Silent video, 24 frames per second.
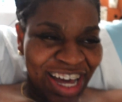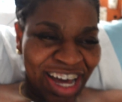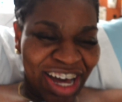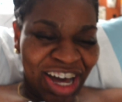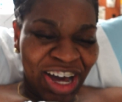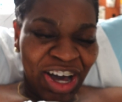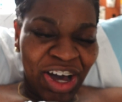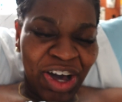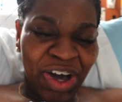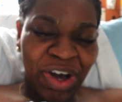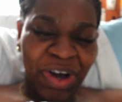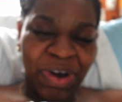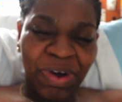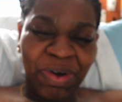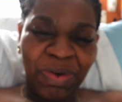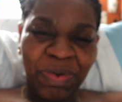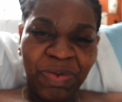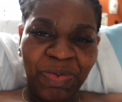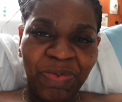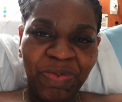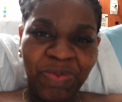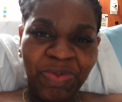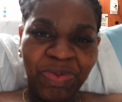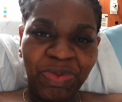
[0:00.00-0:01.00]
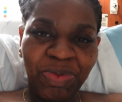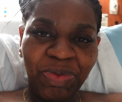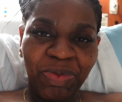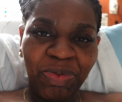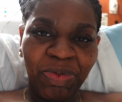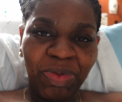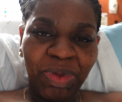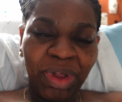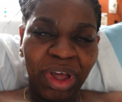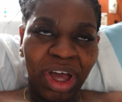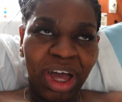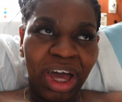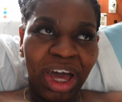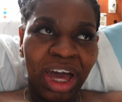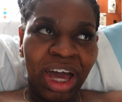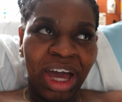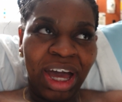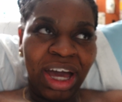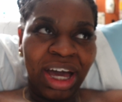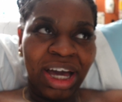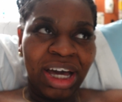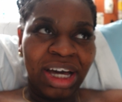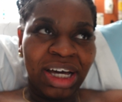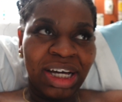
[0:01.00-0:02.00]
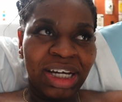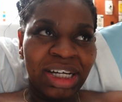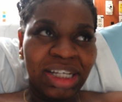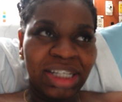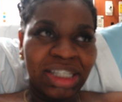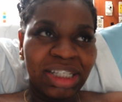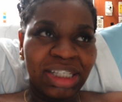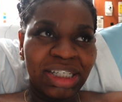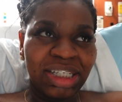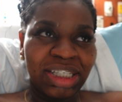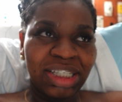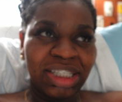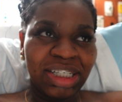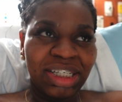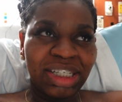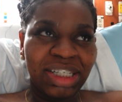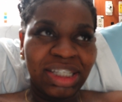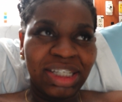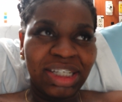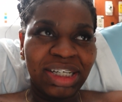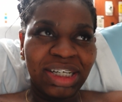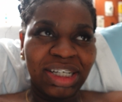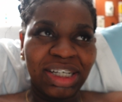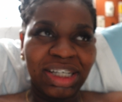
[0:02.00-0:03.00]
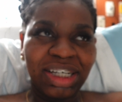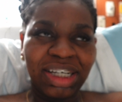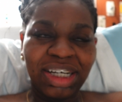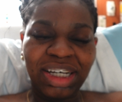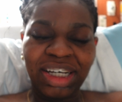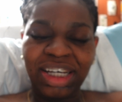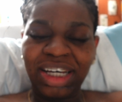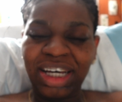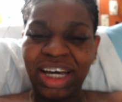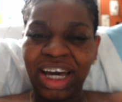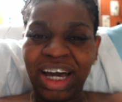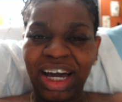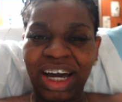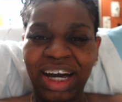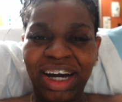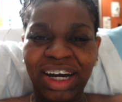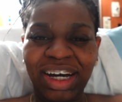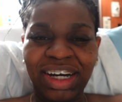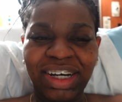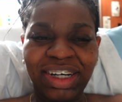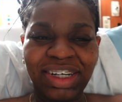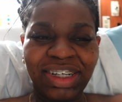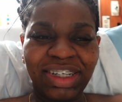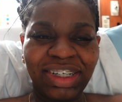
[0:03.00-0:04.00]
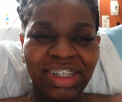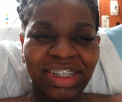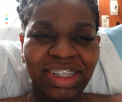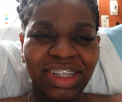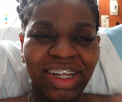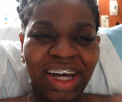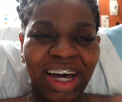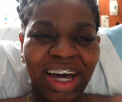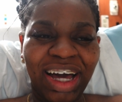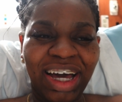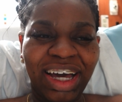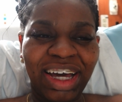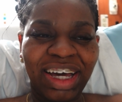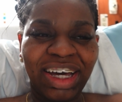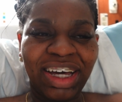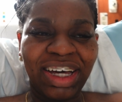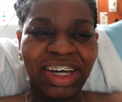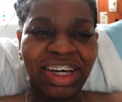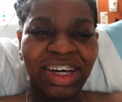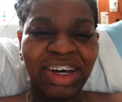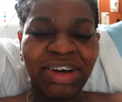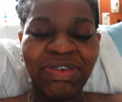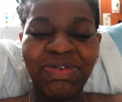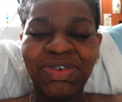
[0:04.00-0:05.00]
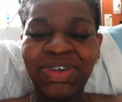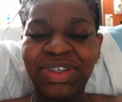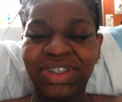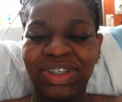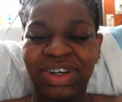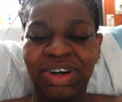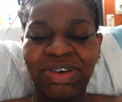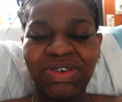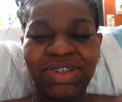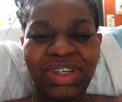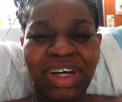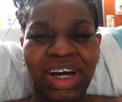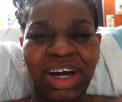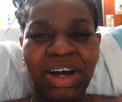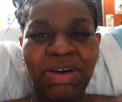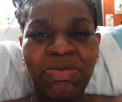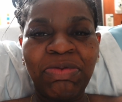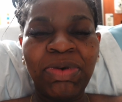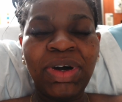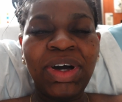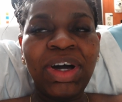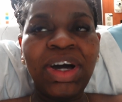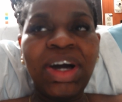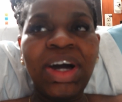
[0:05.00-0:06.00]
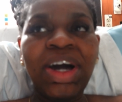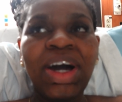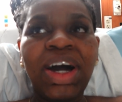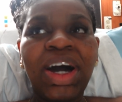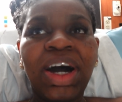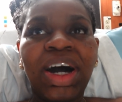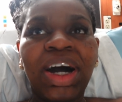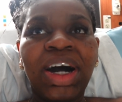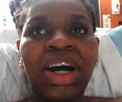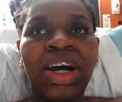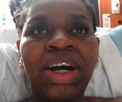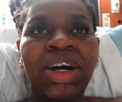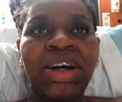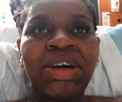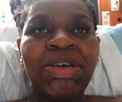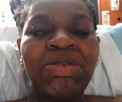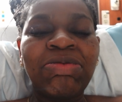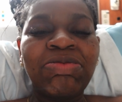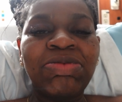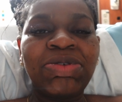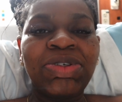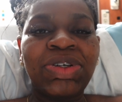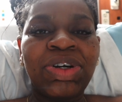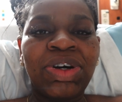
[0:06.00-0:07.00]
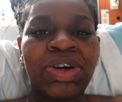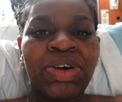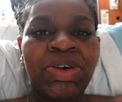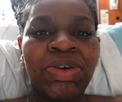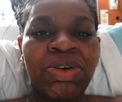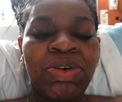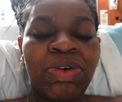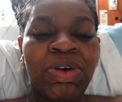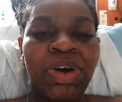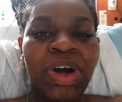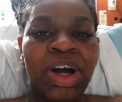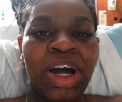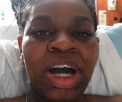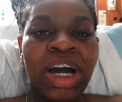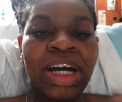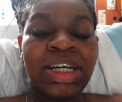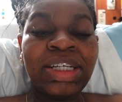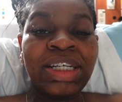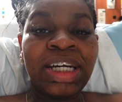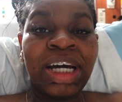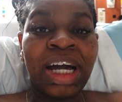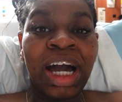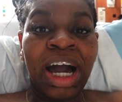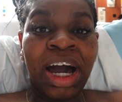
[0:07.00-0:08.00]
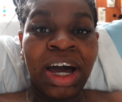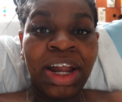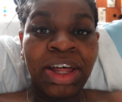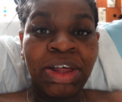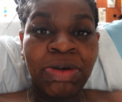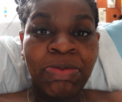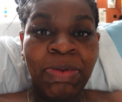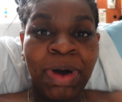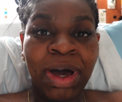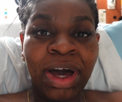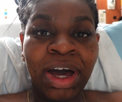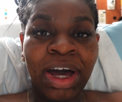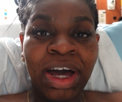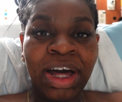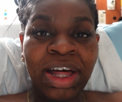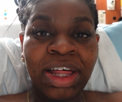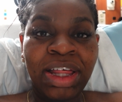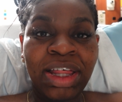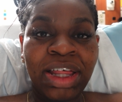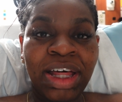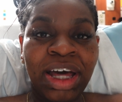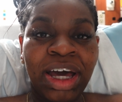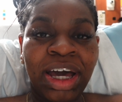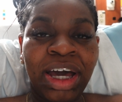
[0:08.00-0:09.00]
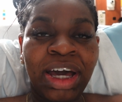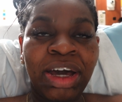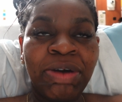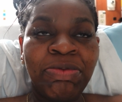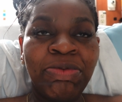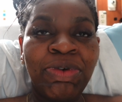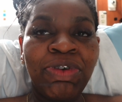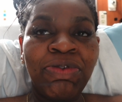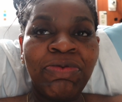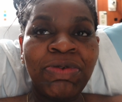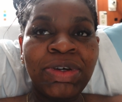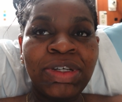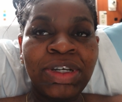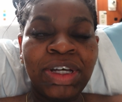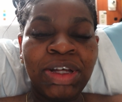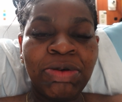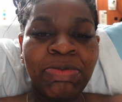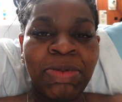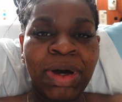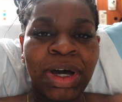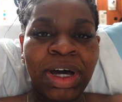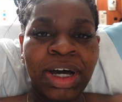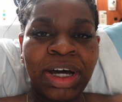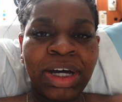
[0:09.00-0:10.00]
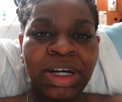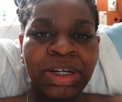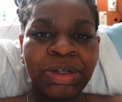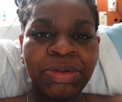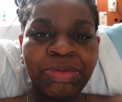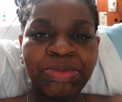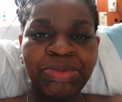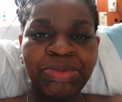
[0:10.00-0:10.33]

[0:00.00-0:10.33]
Um, and yeah, like it was go time. So I had to get out of the bath. They moved me to the bed.